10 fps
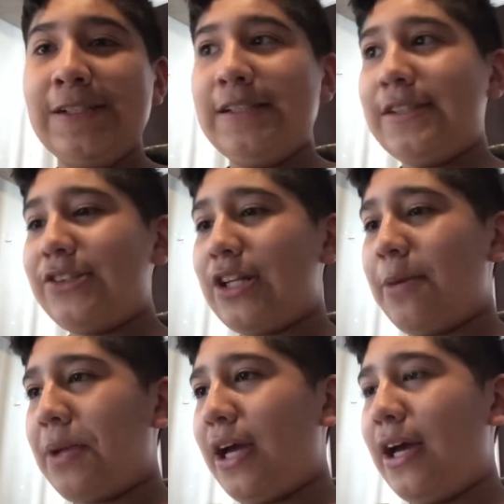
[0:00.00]
This is
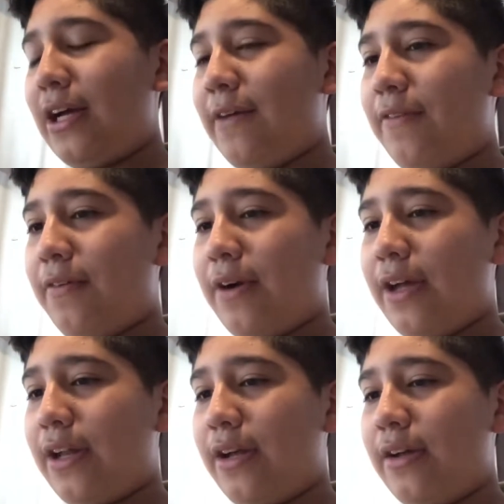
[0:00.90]
gonna be a heck of a
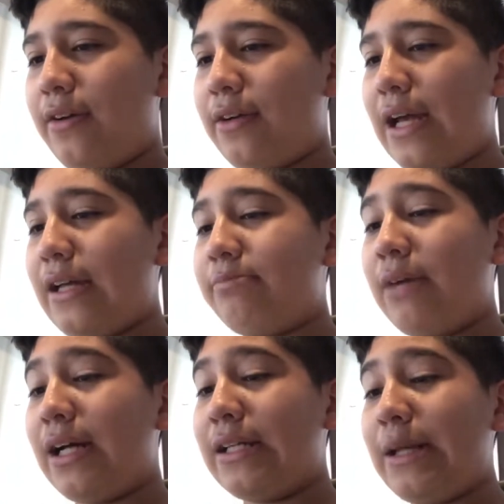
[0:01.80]
ride. Okay,
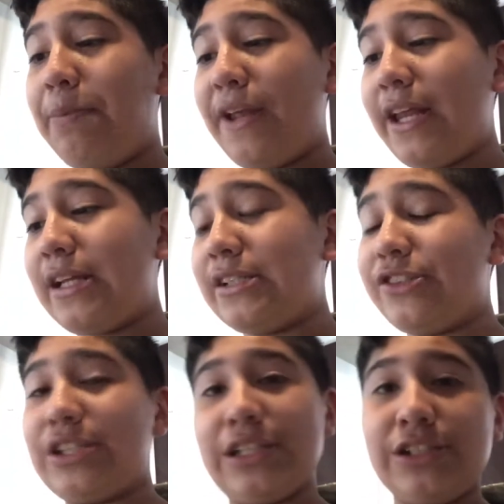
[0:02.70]
my opinion
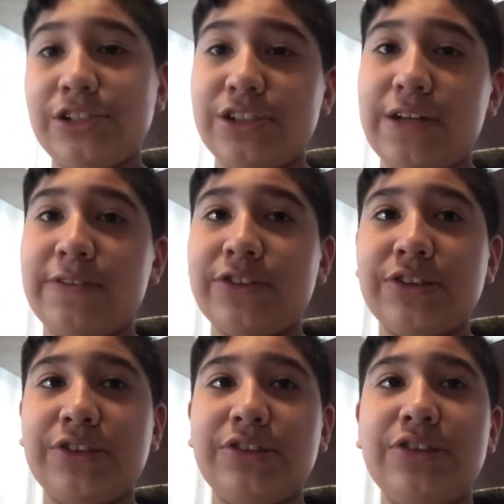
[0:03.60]
has changed ever
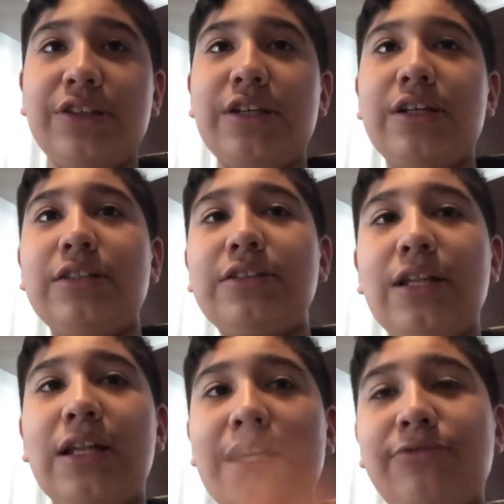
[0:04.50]
since
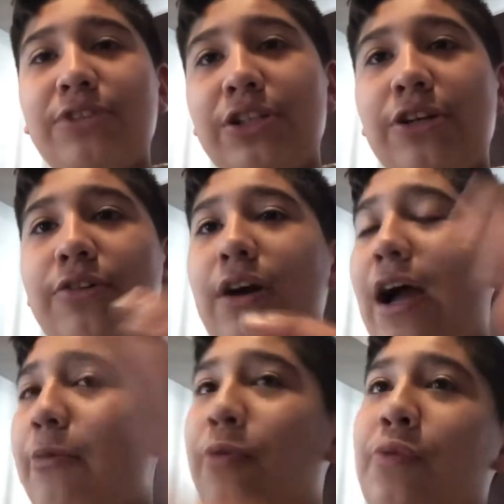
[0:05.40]
the last video.
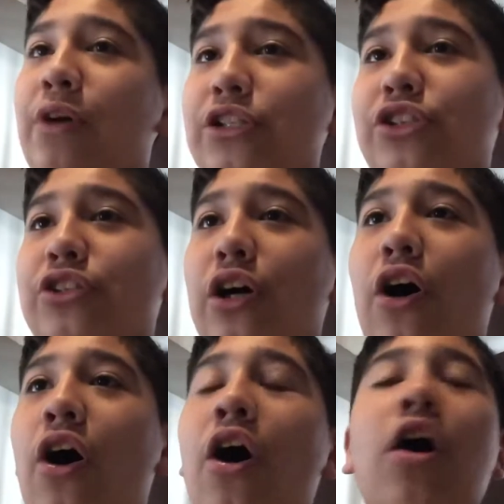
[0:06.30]
I rewatched
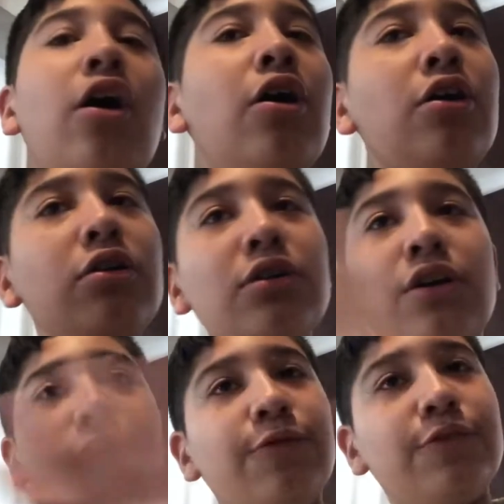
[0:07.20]
all
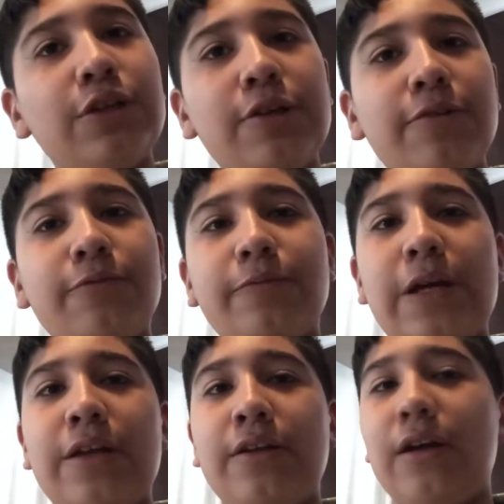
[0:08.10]
of
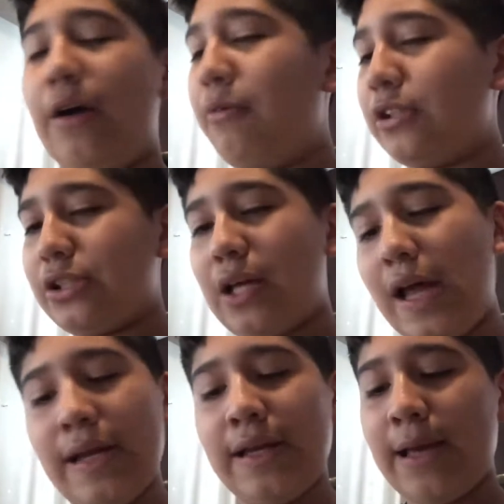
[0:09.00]
and I watched
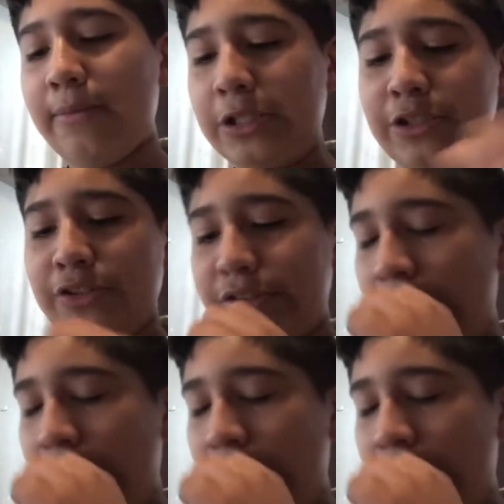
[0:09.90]
Endgame just